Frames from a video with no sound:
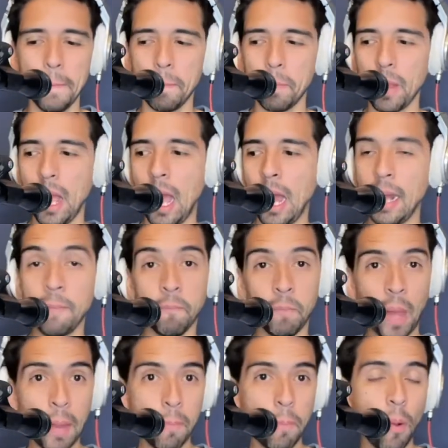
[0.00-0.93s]
And
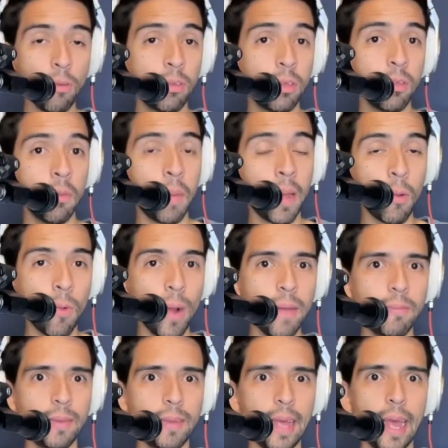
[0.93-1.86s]
I posted on my
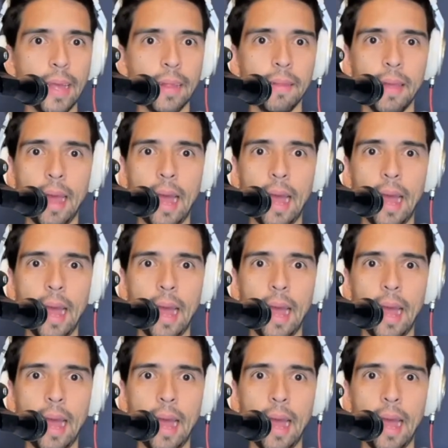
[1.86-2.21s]
website.